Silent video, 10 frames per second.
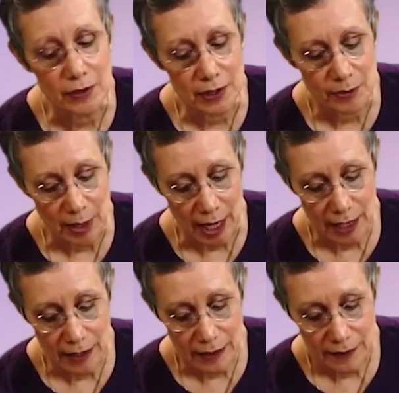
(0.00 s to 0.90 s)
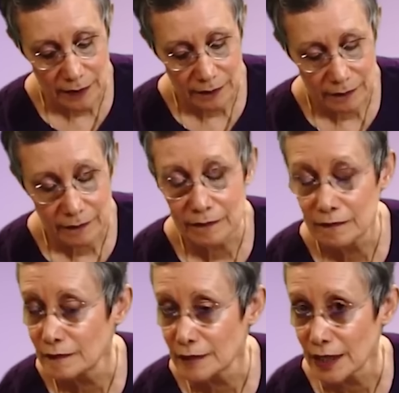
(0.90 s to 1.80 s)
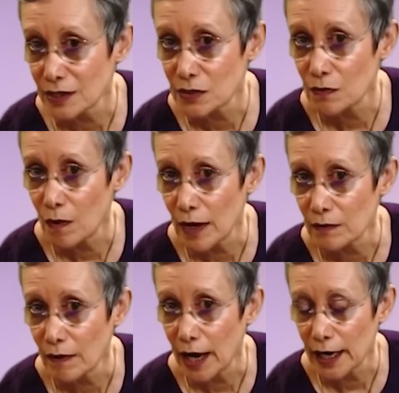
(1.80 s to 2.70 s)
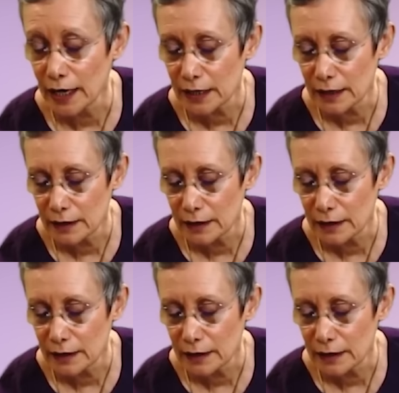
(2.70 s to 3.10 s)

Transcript: or in bed, that's one way.